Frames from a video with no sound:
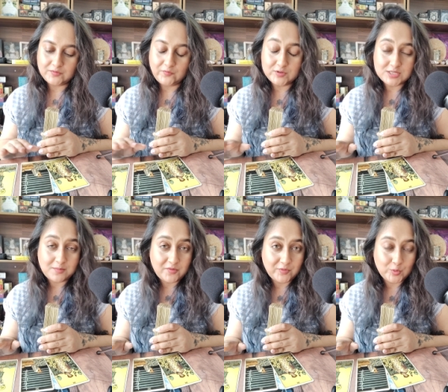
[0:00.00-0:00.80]
for
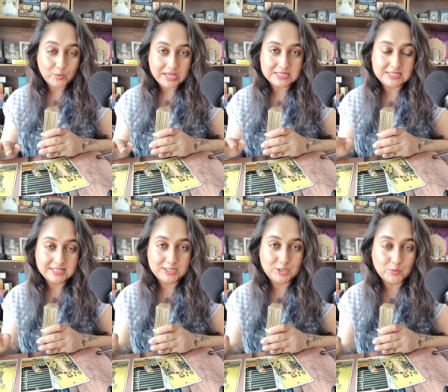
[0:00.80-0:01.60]
some of you, I see
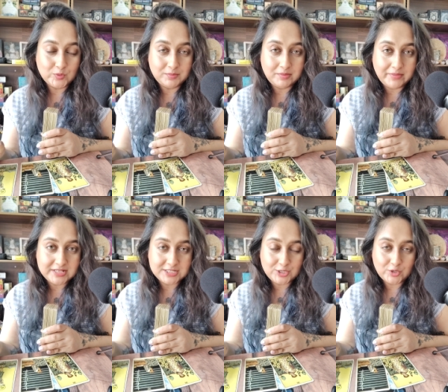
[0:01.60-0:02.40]
that you will be
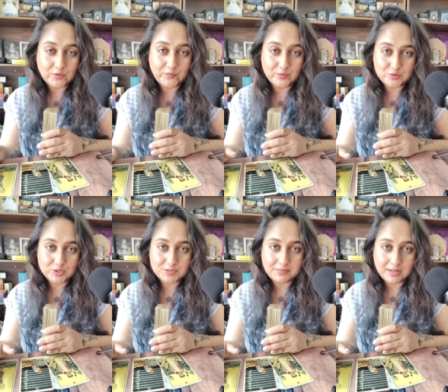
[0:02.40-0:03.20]
meeting your
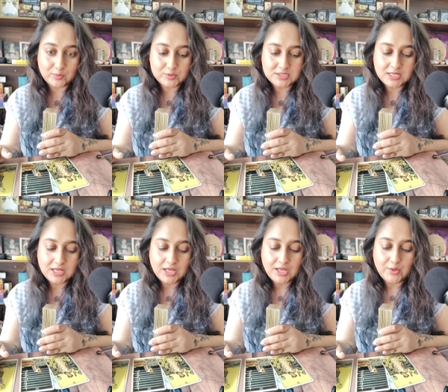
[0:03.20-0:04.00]
future spouse
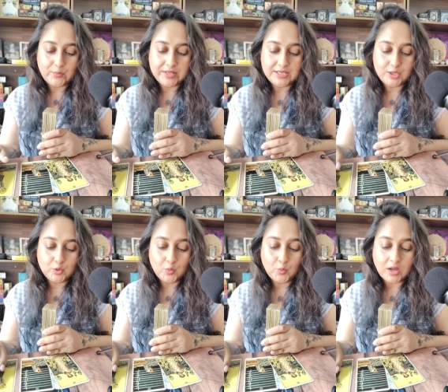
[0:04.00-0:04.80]
when
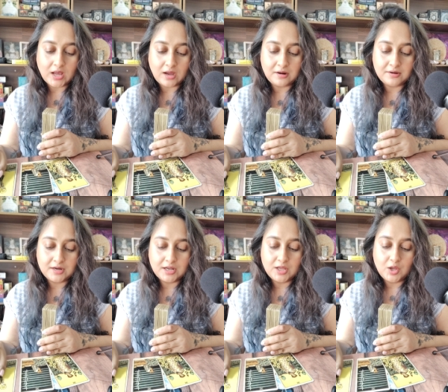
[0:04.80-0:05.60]
you are
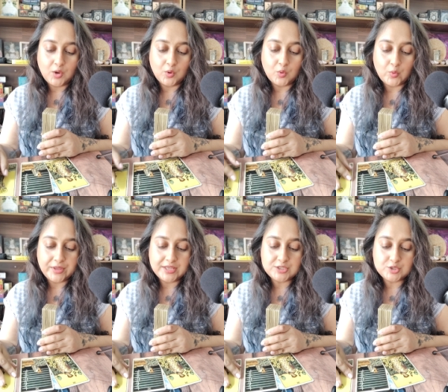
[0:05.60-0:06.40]

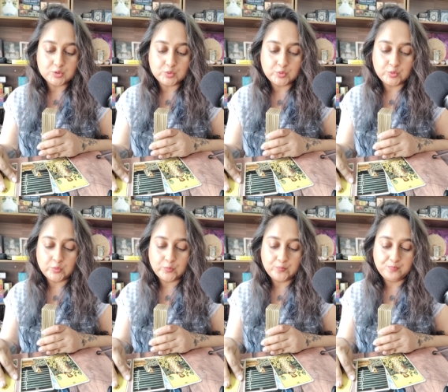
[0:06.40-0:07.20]
going
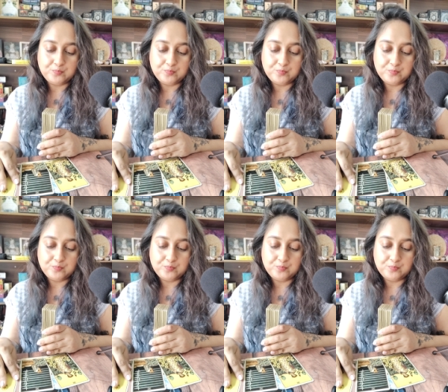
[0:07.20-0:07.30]
to